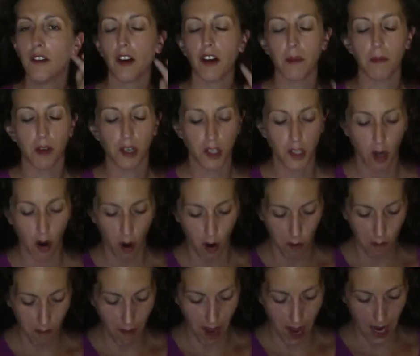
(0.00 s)
very much a
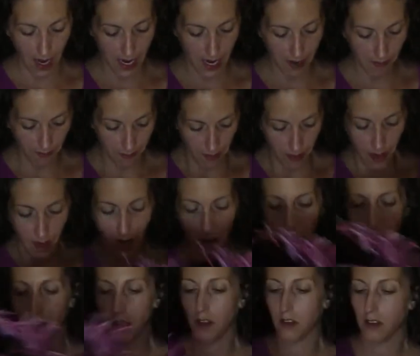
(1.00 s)
homebody.
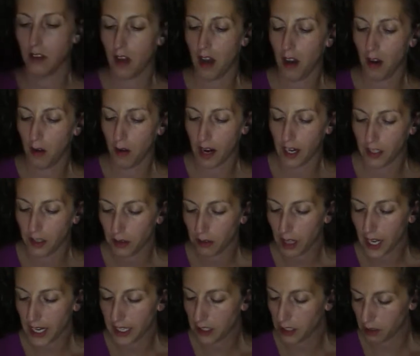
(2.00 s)
So I
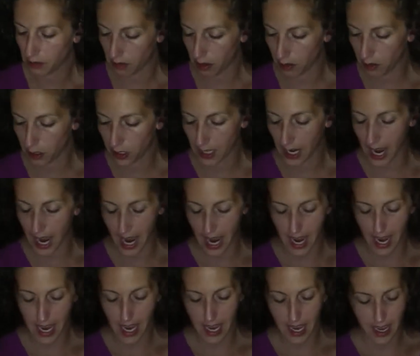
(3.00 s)
do like to
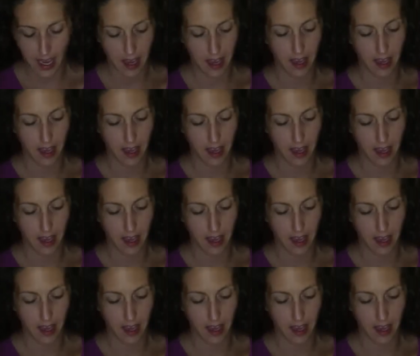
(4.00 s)
crochet.